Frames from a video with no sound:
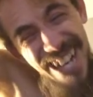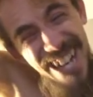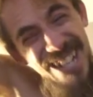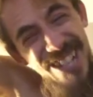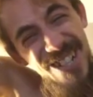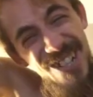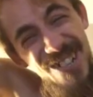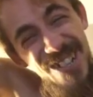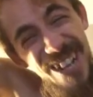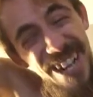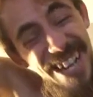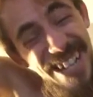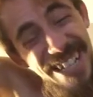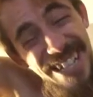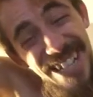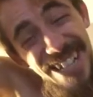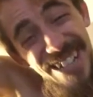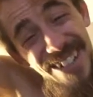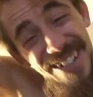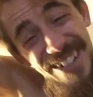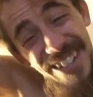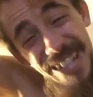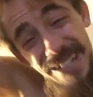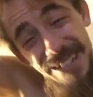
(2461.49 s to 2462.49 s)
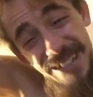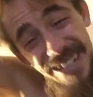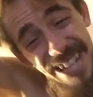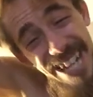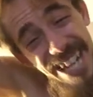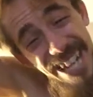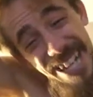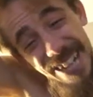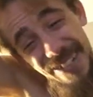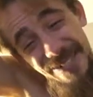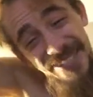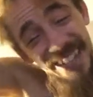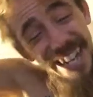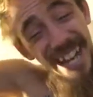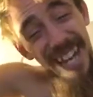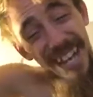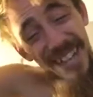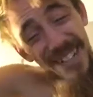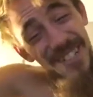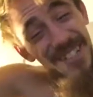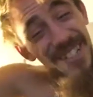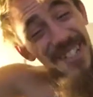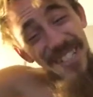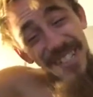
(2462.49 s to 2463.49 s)
and you gotta tell that negative guy to
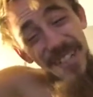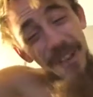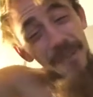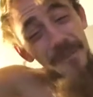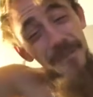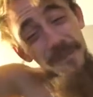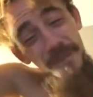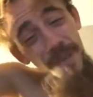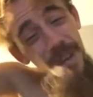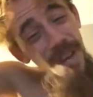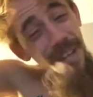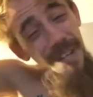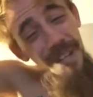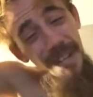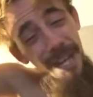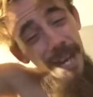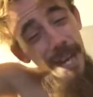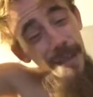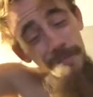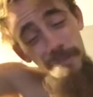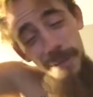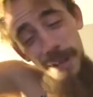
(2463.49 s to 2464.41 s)
shut the fuck up.